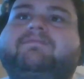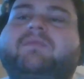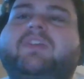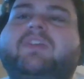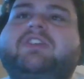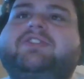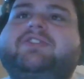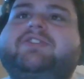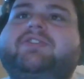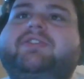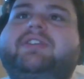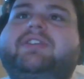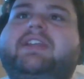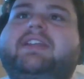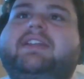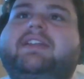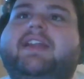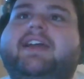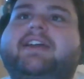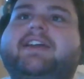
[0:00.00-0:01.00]
So you
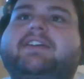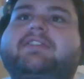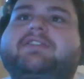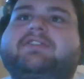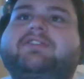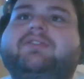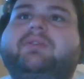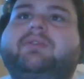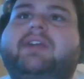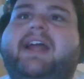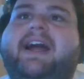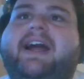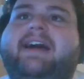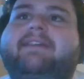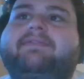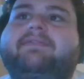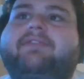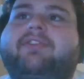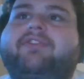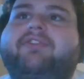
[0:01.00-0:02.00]
need like 2.5,
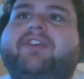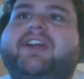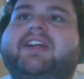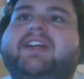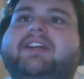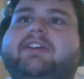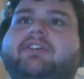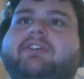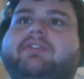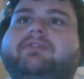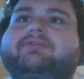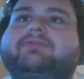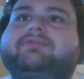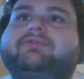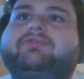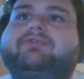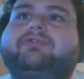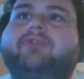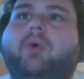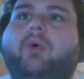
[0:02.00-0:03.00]
3, or
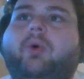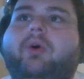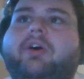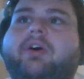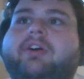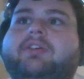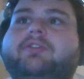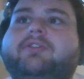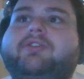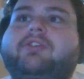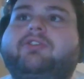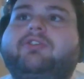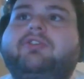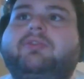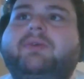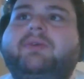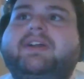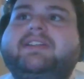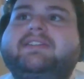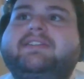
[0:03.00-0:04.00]
4 neutral
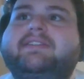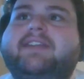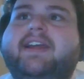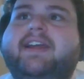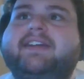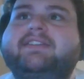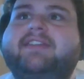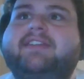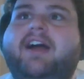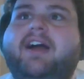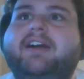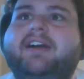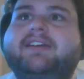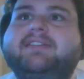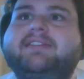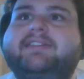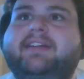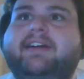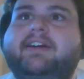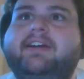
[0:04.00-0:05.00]
wins to take stock as
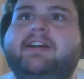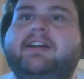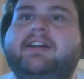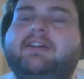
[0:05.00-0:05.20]
Terry.